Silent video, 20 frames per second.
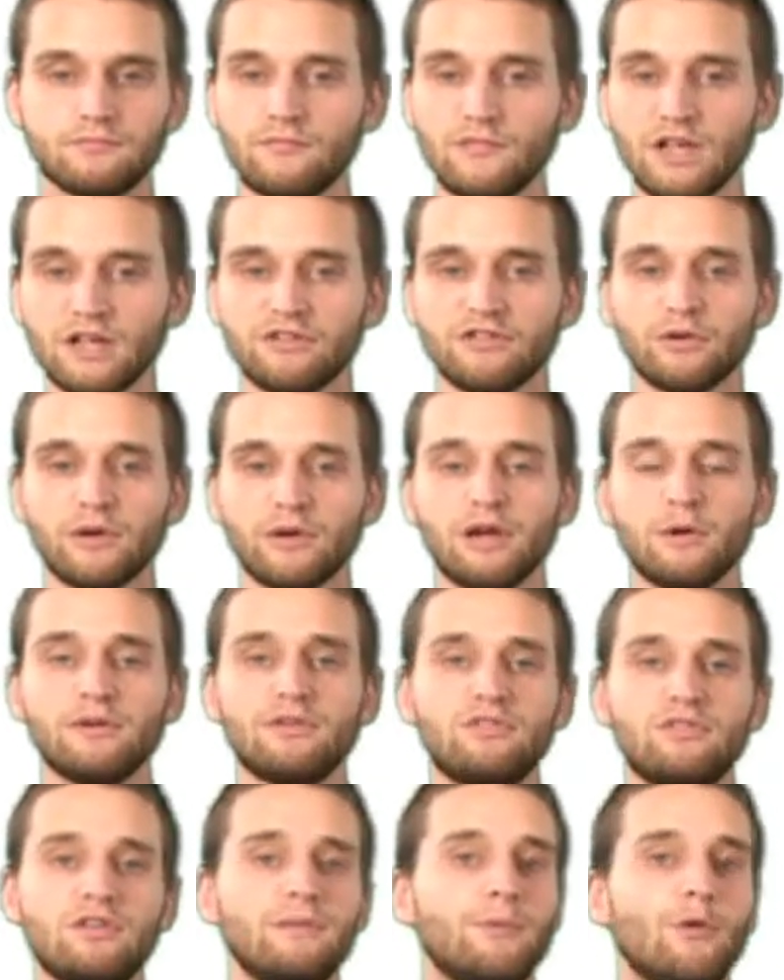So here we
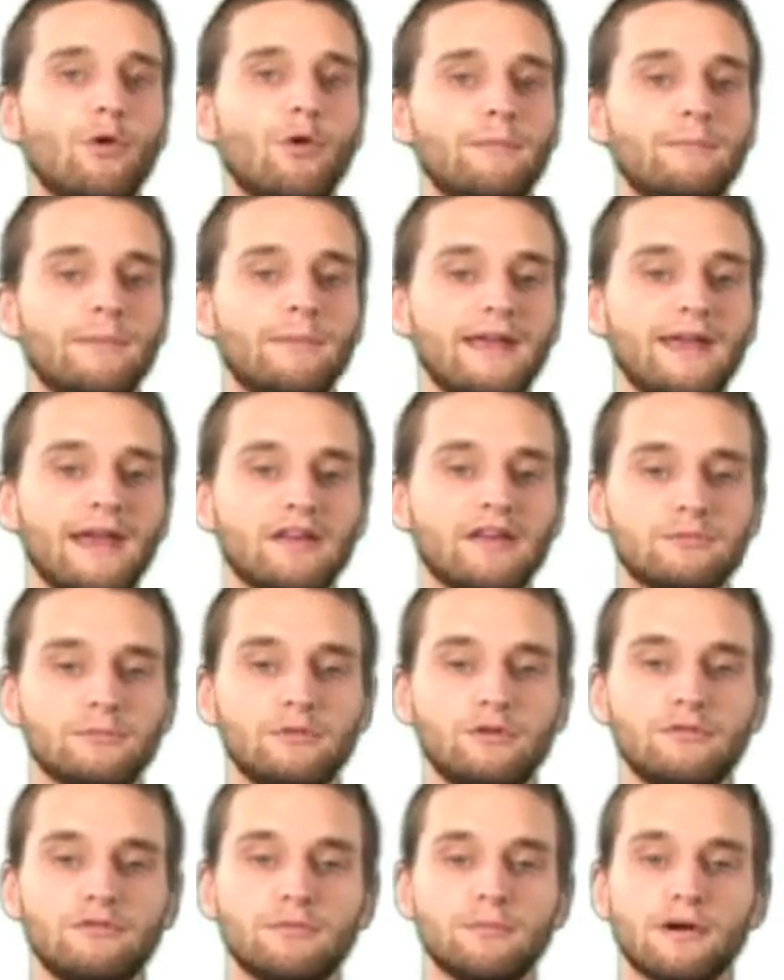see point B has
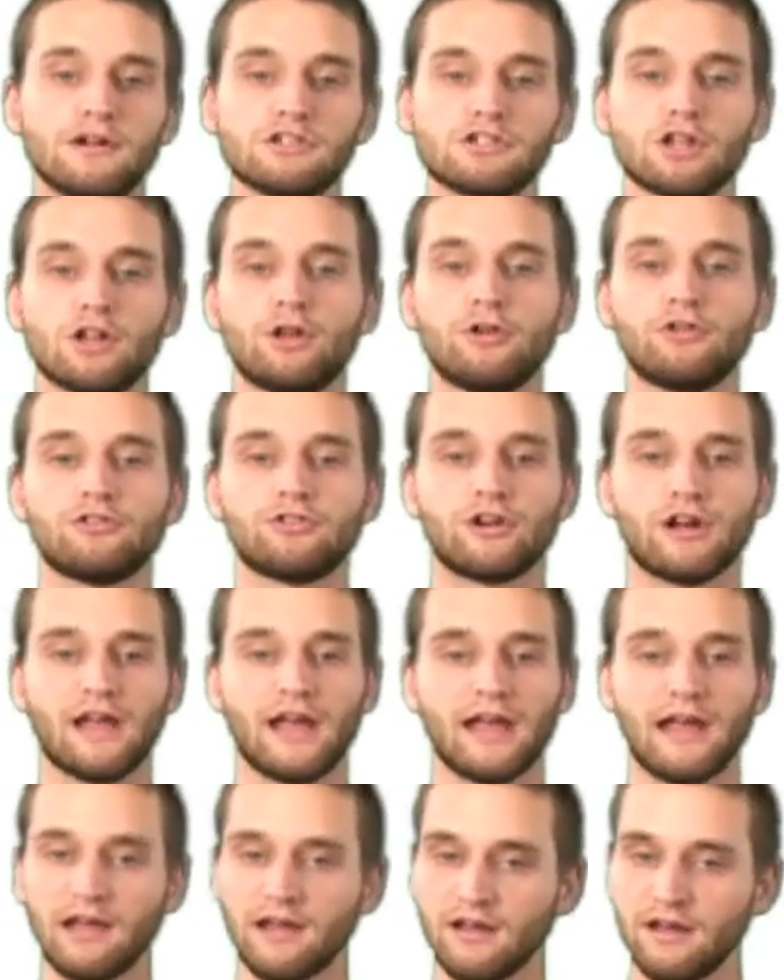moved much closer to
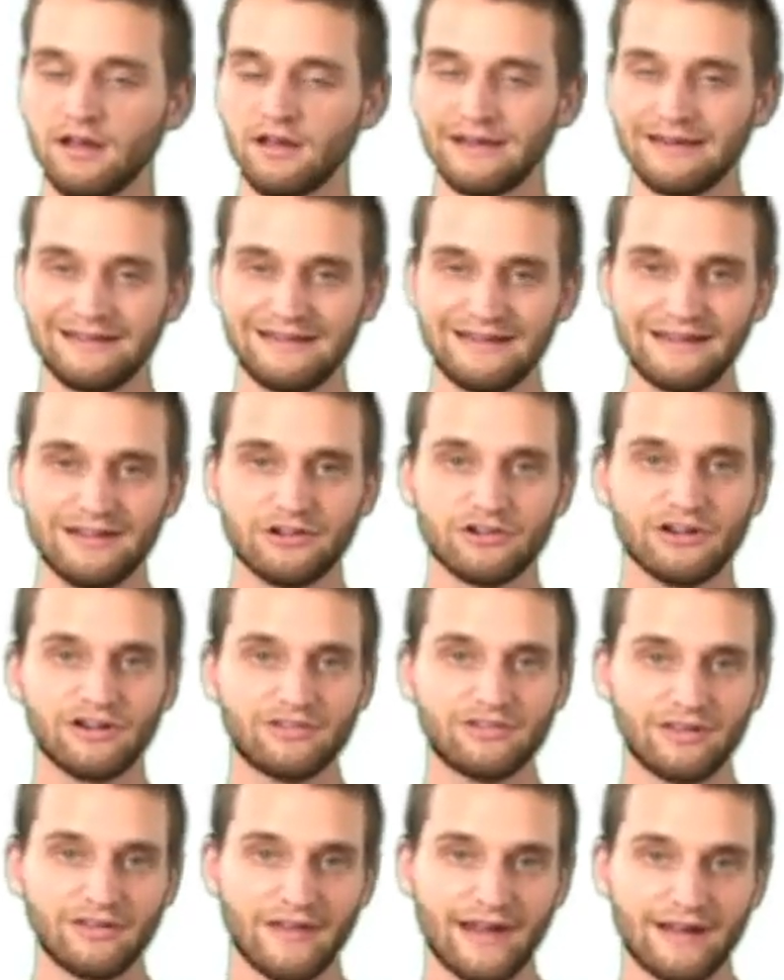A,
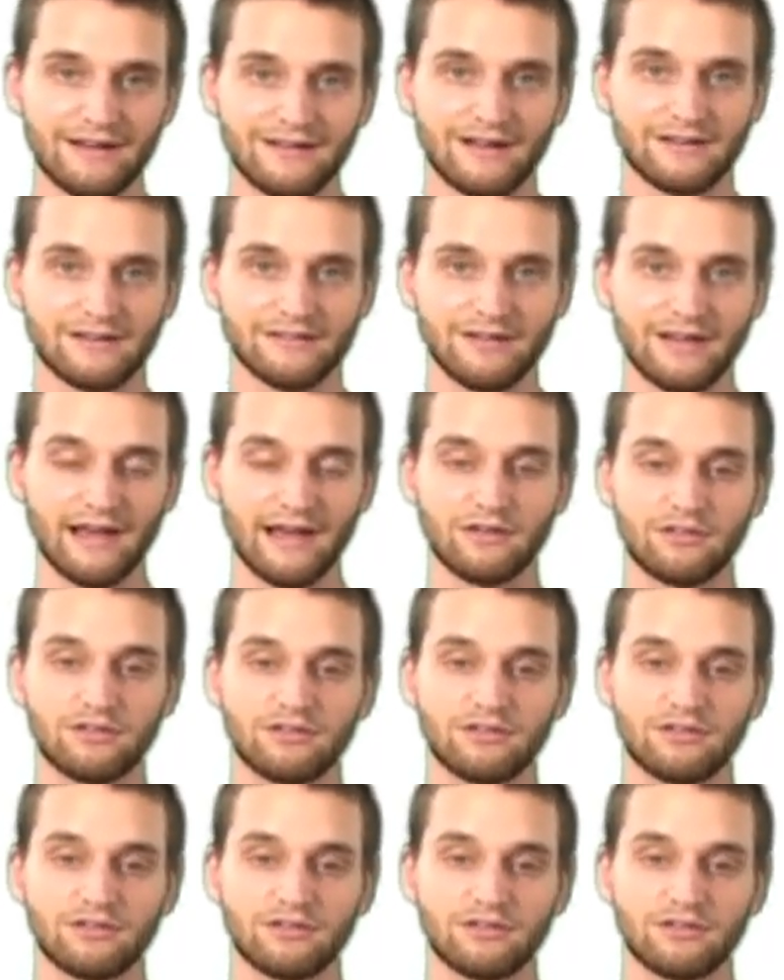decreasing that delta x,